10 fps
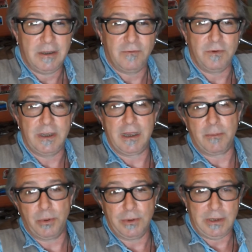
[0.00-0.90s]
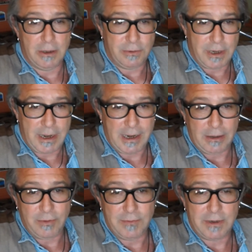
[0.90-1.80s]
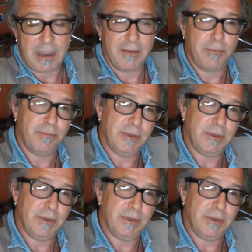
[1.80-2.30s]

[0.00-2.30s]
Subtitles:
if we had a burrito gag, we would have